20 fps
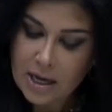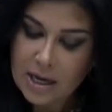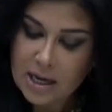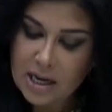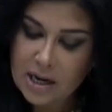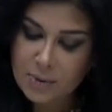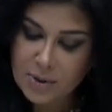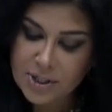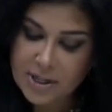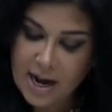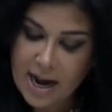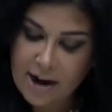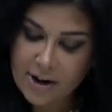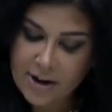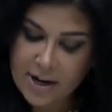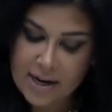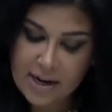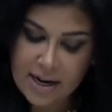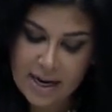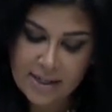He
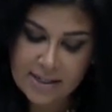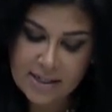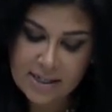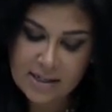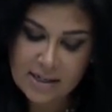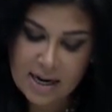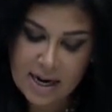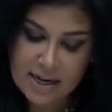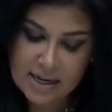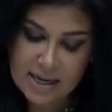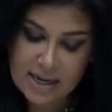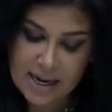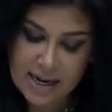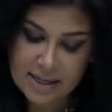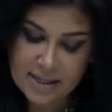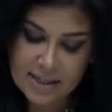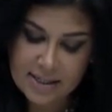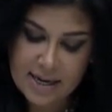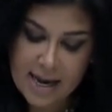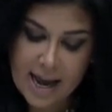retired in
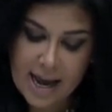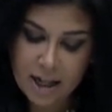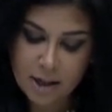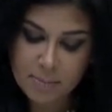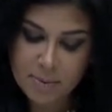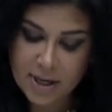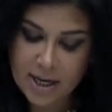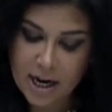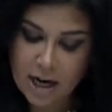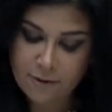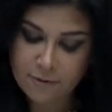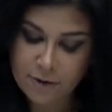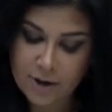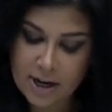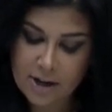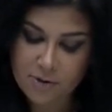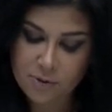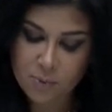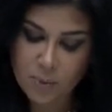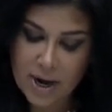1998 to help care for
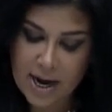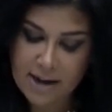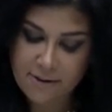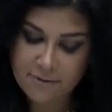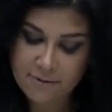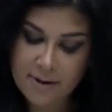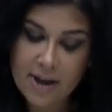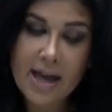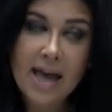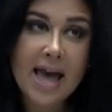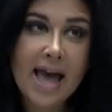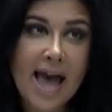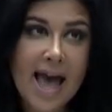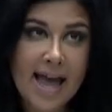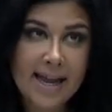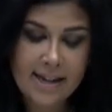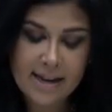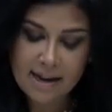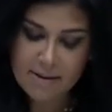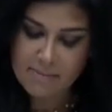his wife,
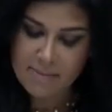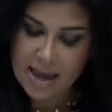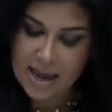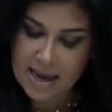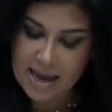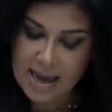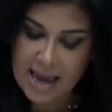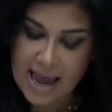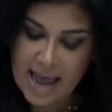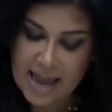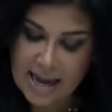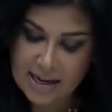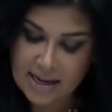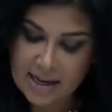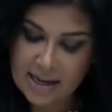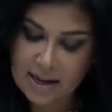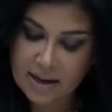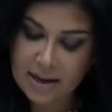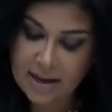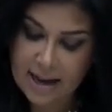Edna May
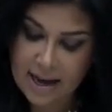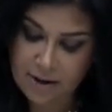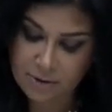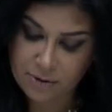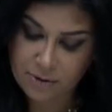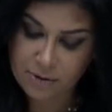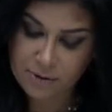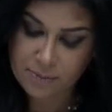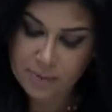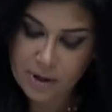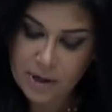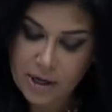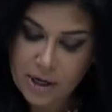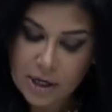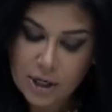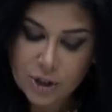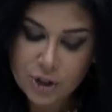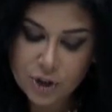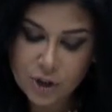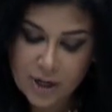Eddie Coutts.
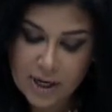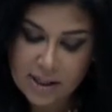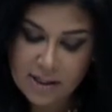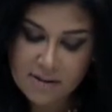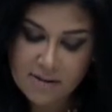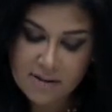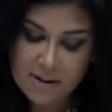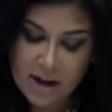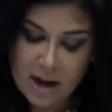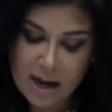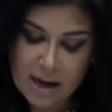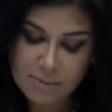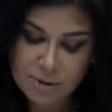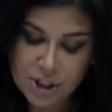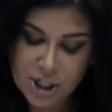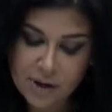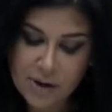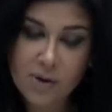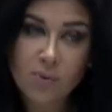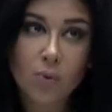During this time,
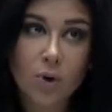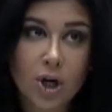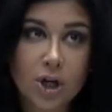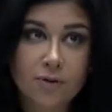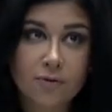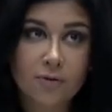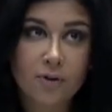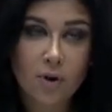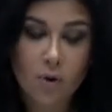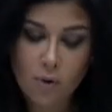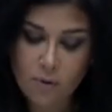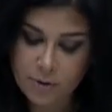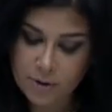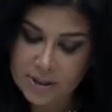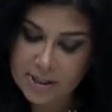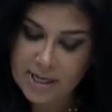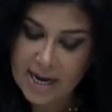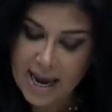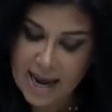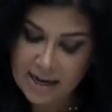Jerry worked for over
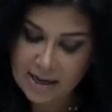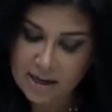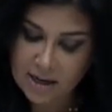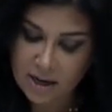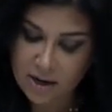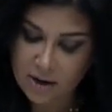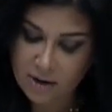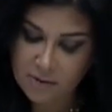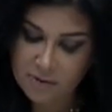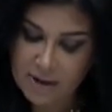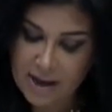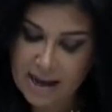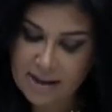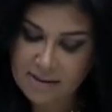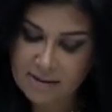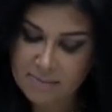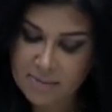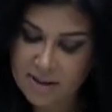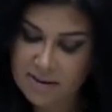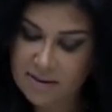10 years
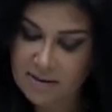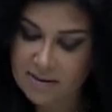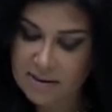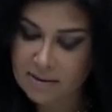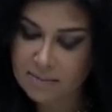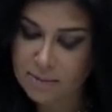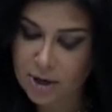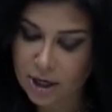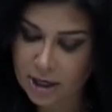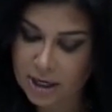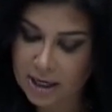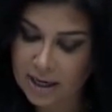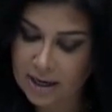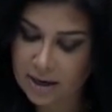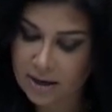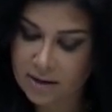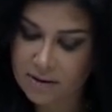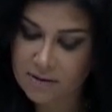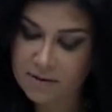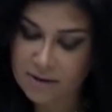as a business and
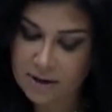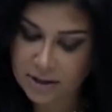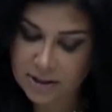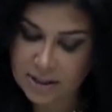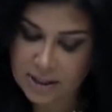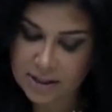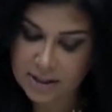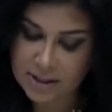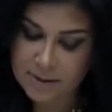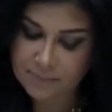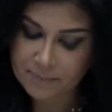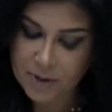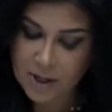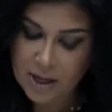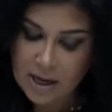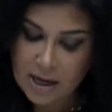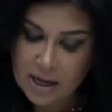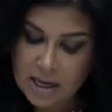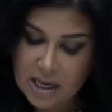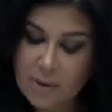marketing consultant.
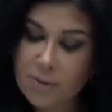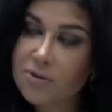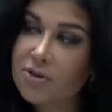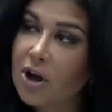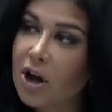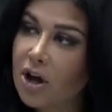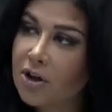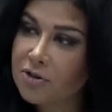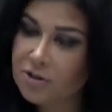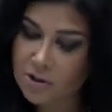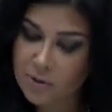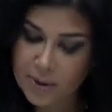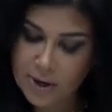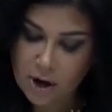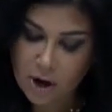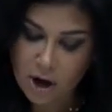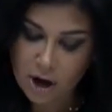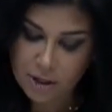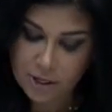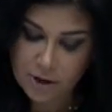He was also
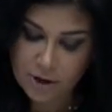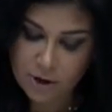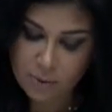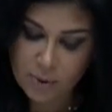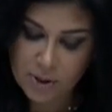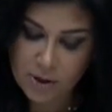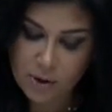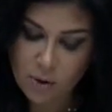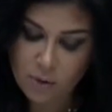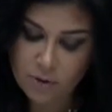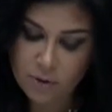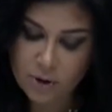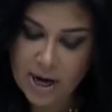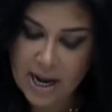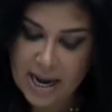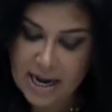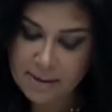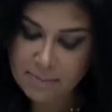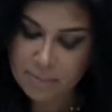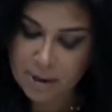an author with over
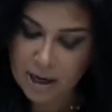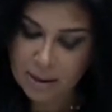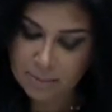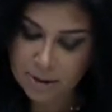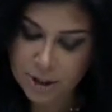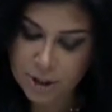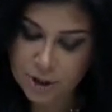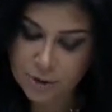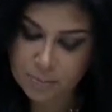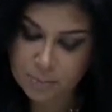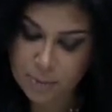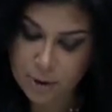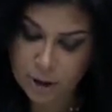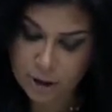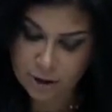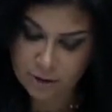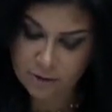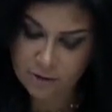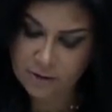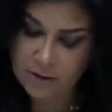8 published
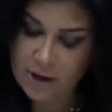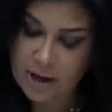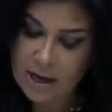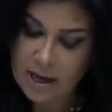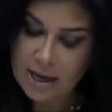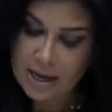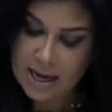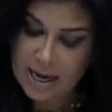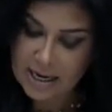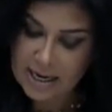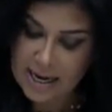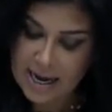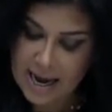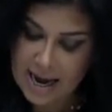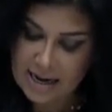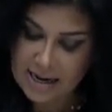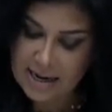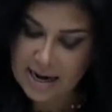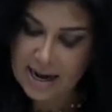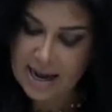books in
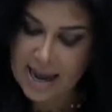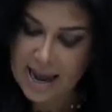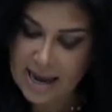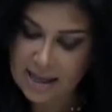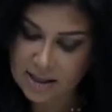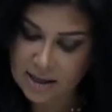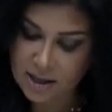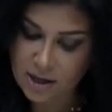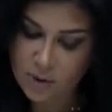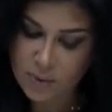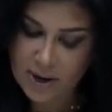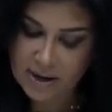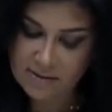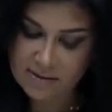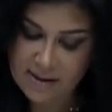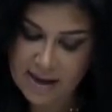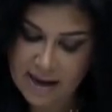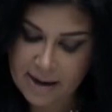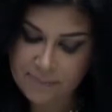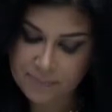Canada and the
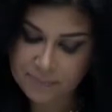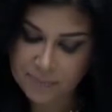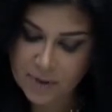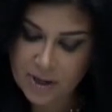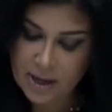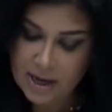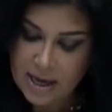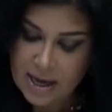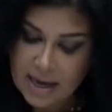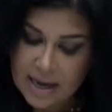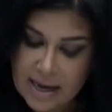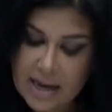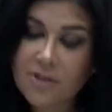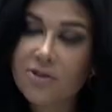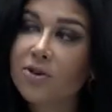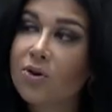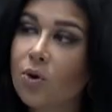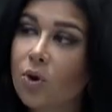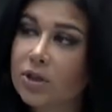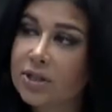USA.
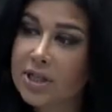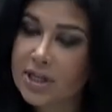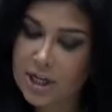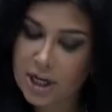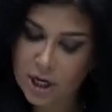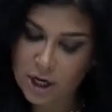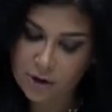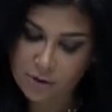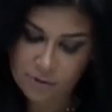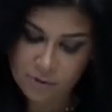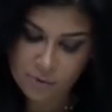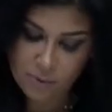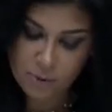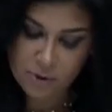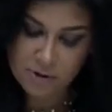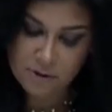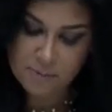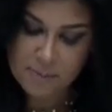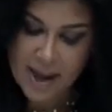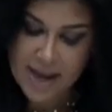His golden years
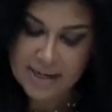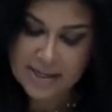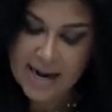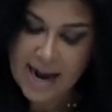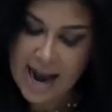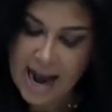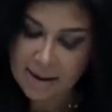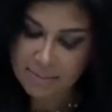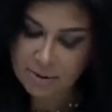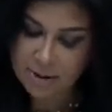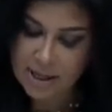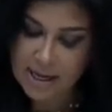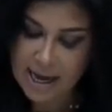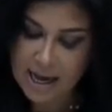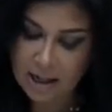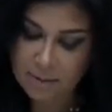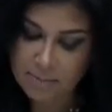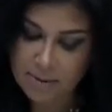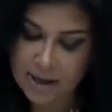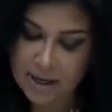were spent happily
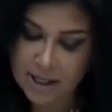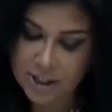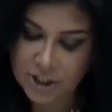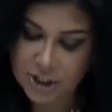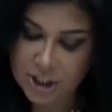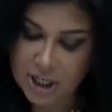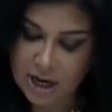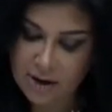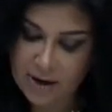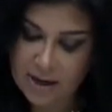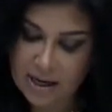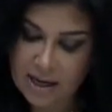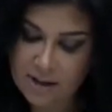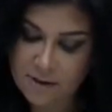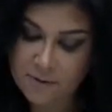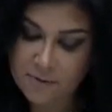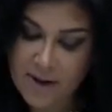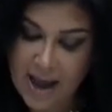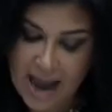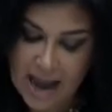helping and sharing
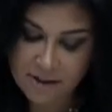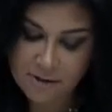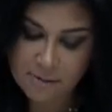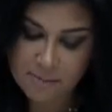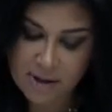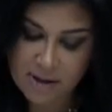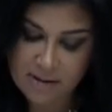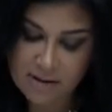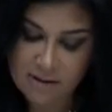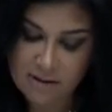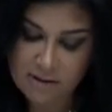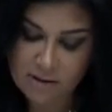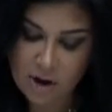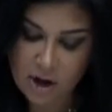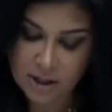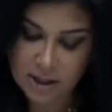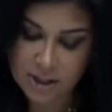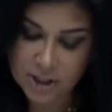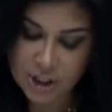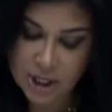his vast business
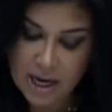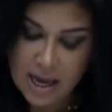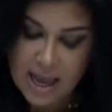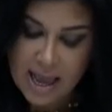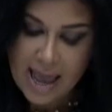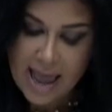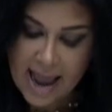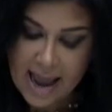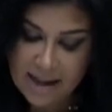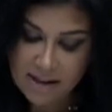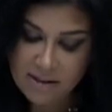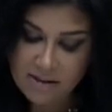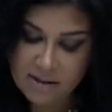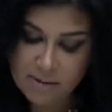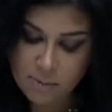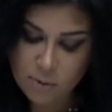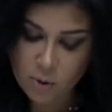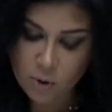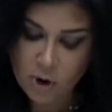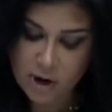knowledge and
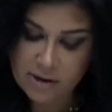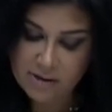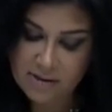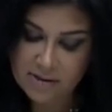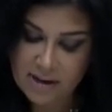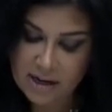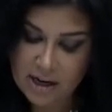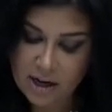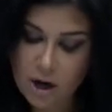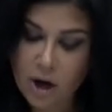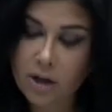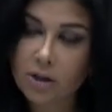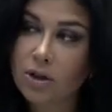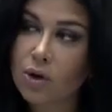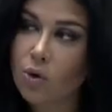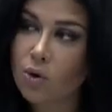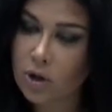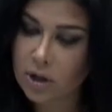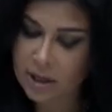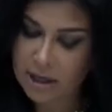support, sitting on
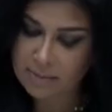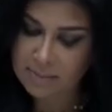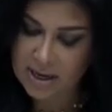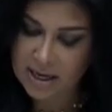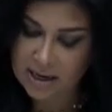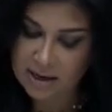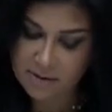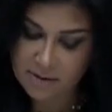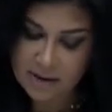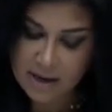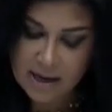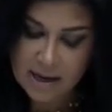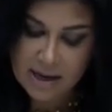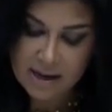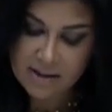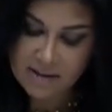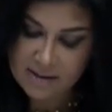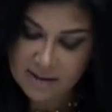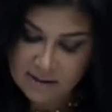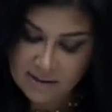local committees,
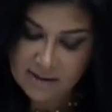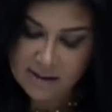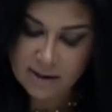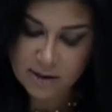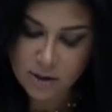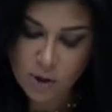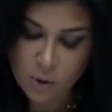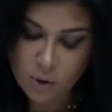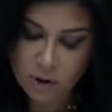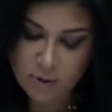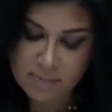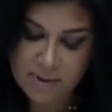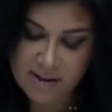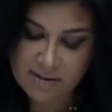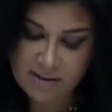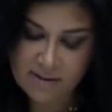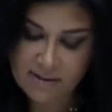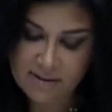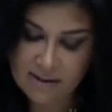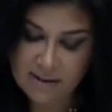assisting local
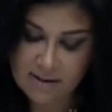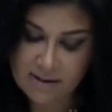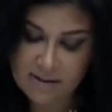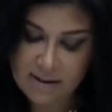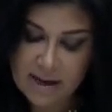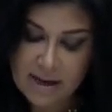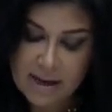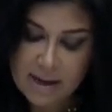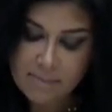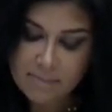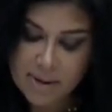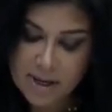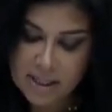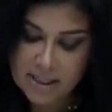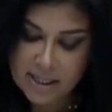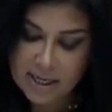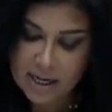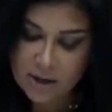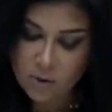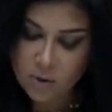businesses,
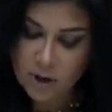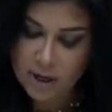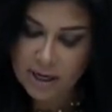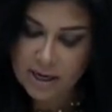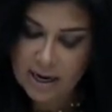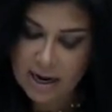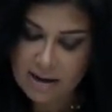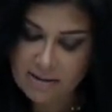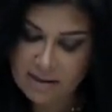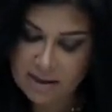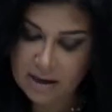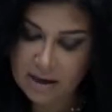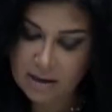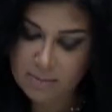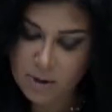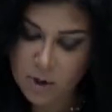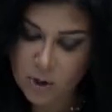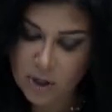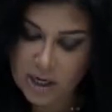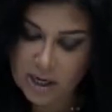building and organizing
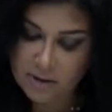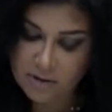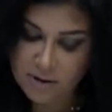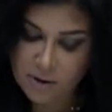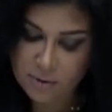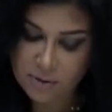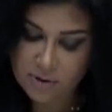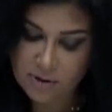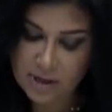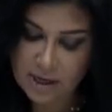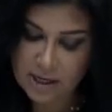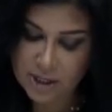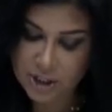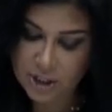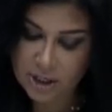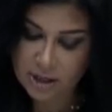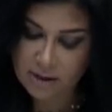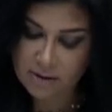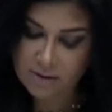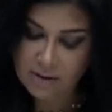community
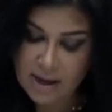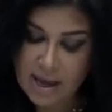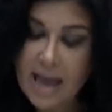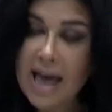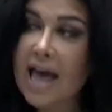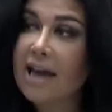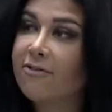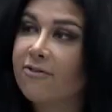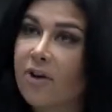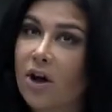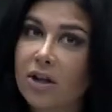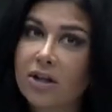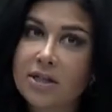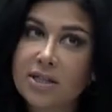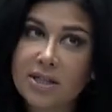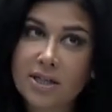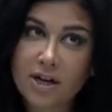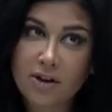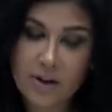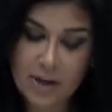associations, and
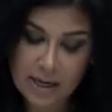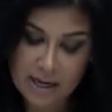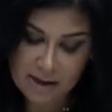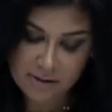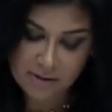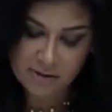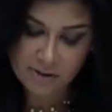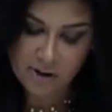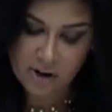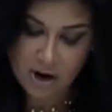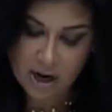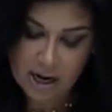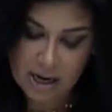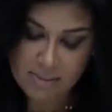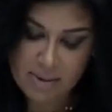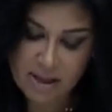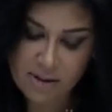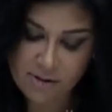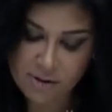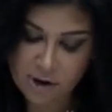volunteering his
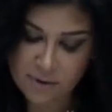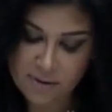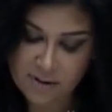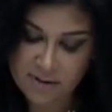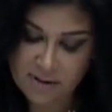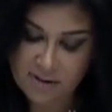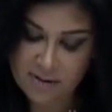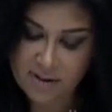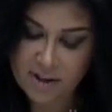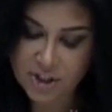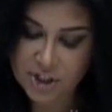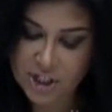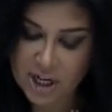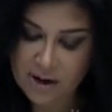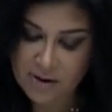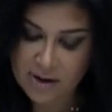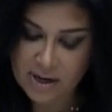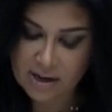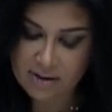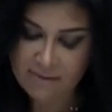time and services to
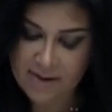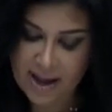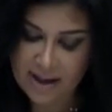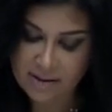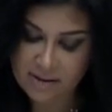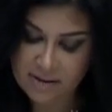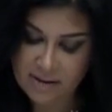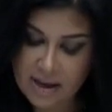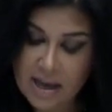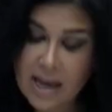charity events,